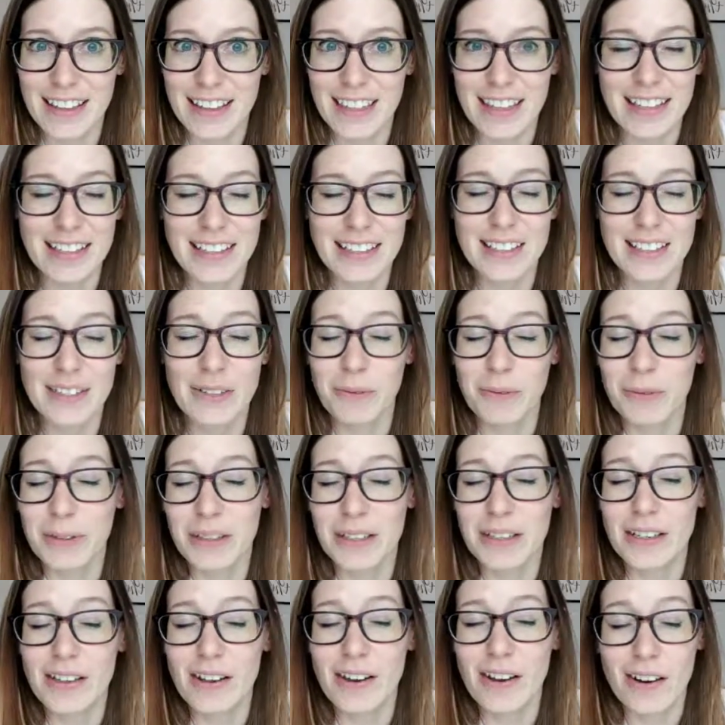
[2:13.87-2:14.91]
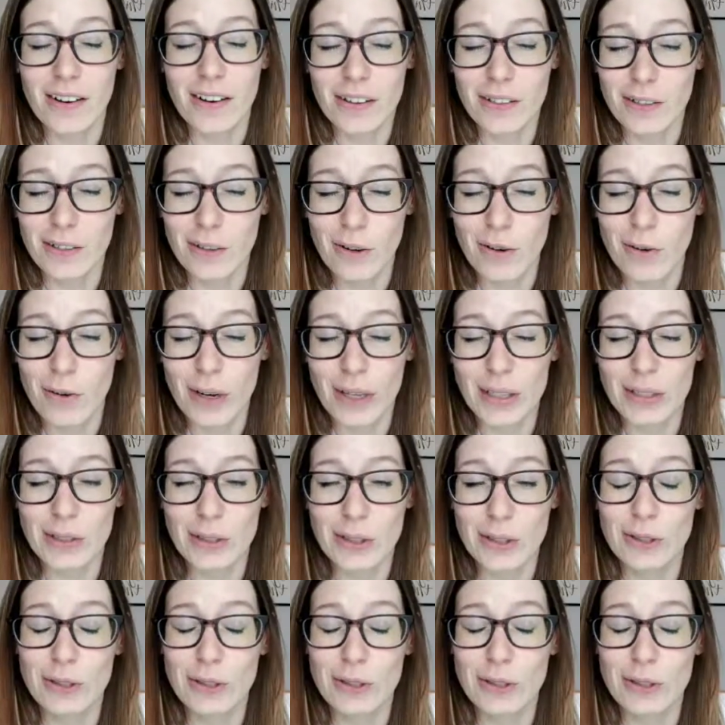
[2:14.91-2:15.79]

things that really aren't going